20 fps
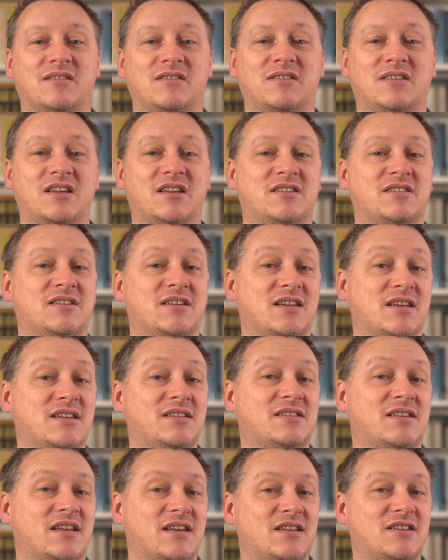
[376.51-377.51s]
this
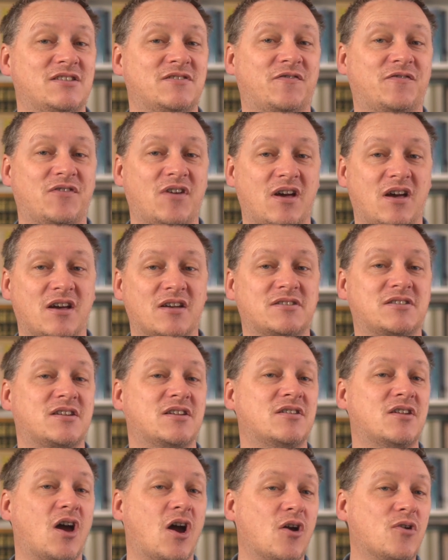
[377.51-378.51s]
is his first
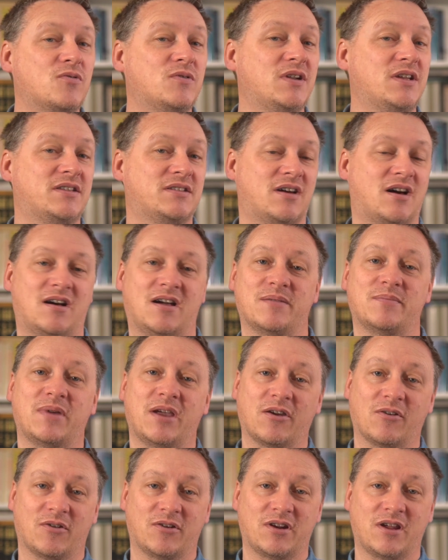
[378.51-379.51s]
and only time
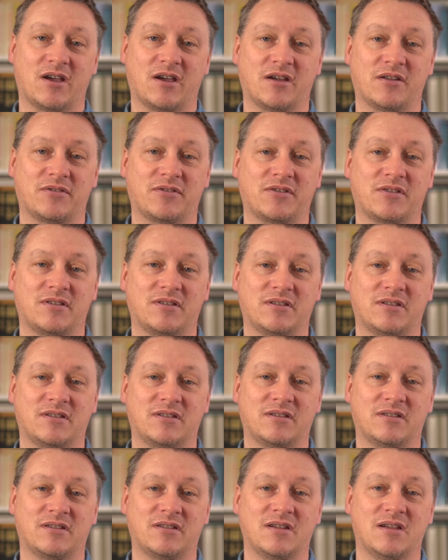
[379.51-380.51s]
here on Earth.
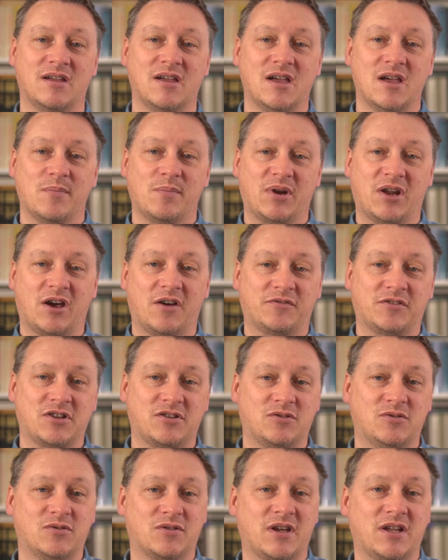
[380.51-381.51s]
But after
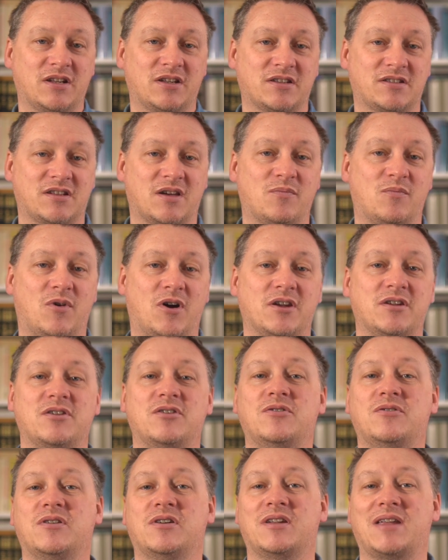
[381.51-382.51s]
talking to someone
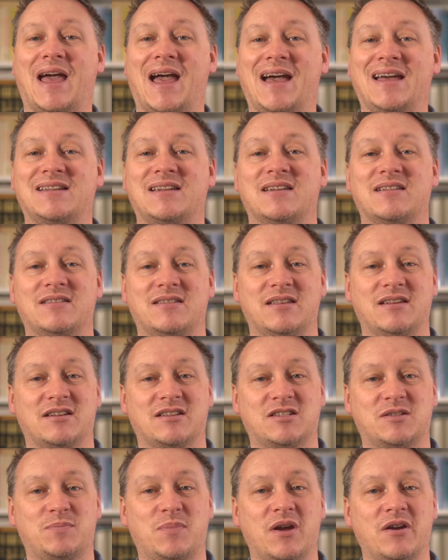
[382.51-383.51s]
who had had the
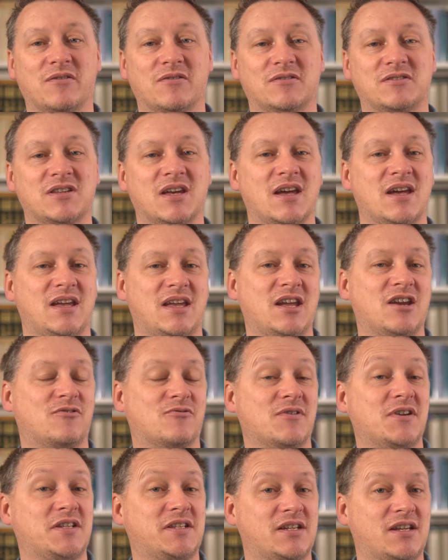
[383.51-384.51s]
experience, he
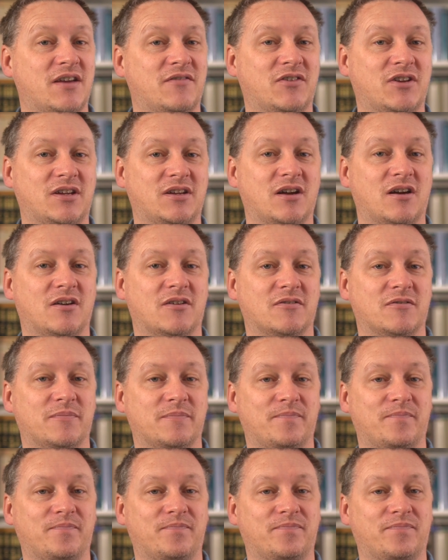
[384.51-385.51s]
agreed to give it a go.
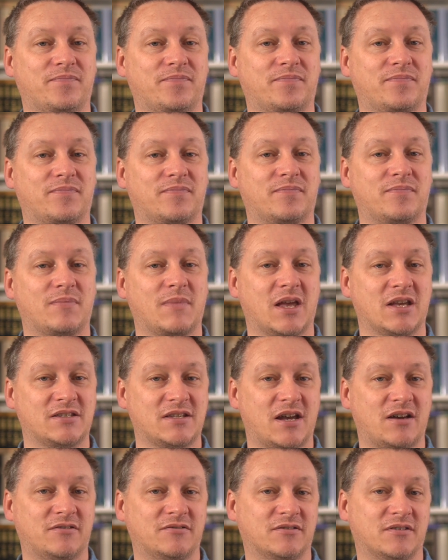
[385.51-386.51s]
As
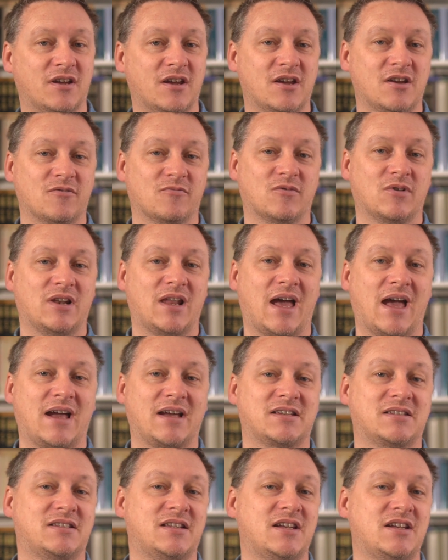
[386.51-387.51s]
Elton
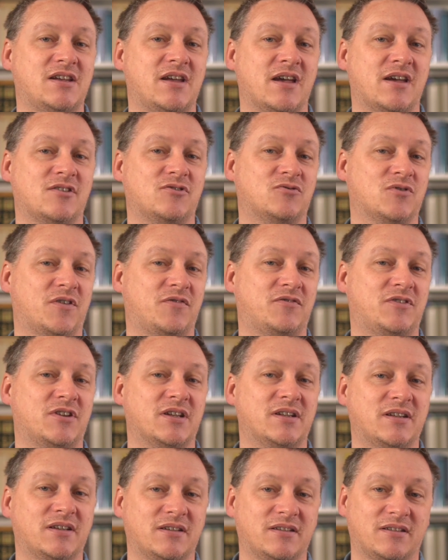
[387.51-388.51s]
relaxed, he
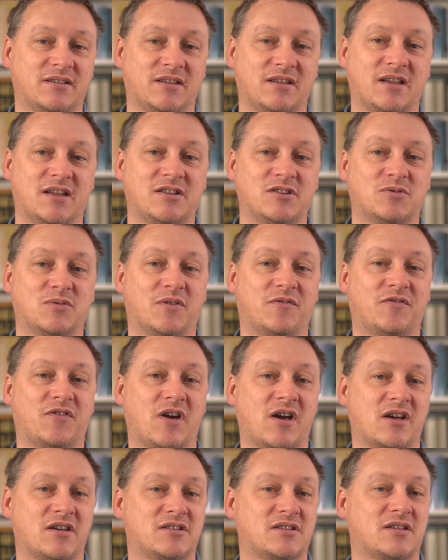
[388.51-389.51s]
drifted into a
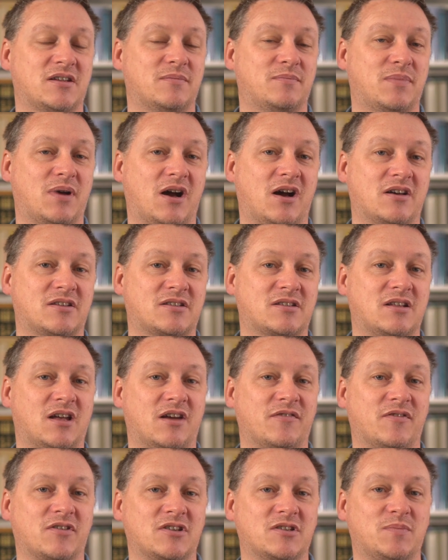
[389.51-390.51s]
first past
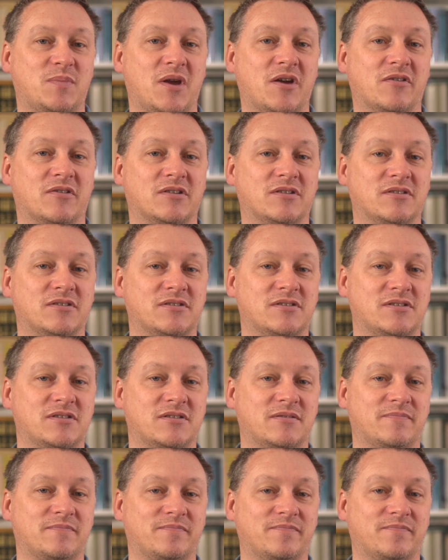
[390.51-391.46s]
life experience.